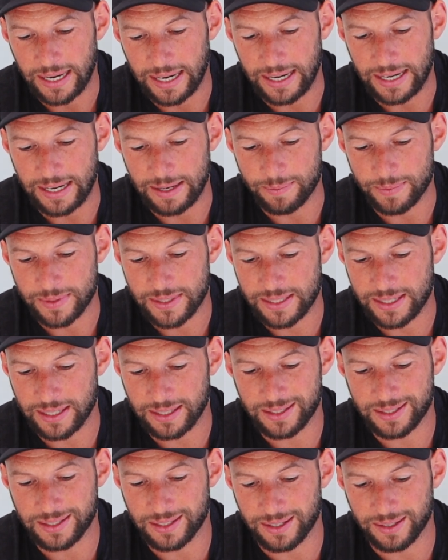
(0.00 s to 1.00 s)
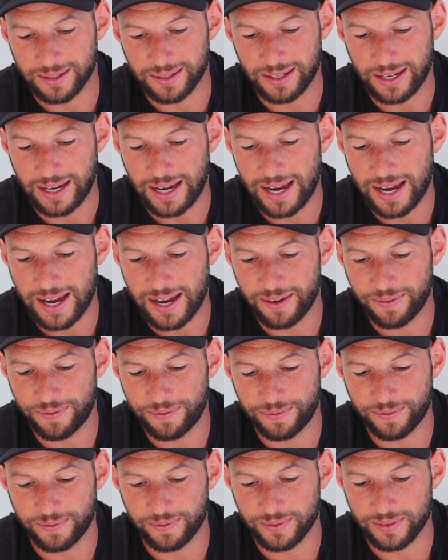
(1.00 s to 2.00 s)
6.5
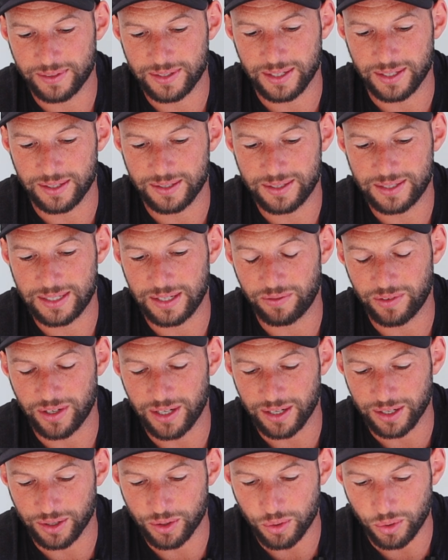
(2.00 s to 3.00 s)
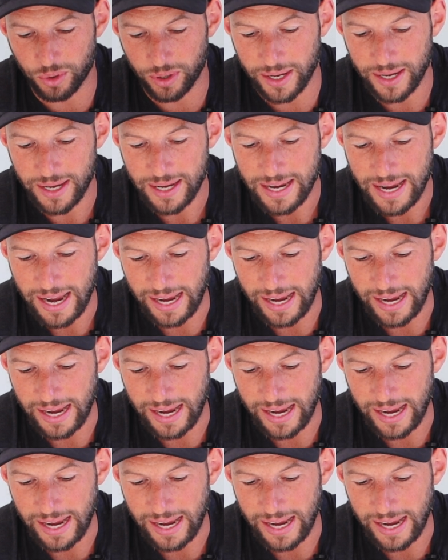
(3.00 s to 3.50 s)
to 7.25.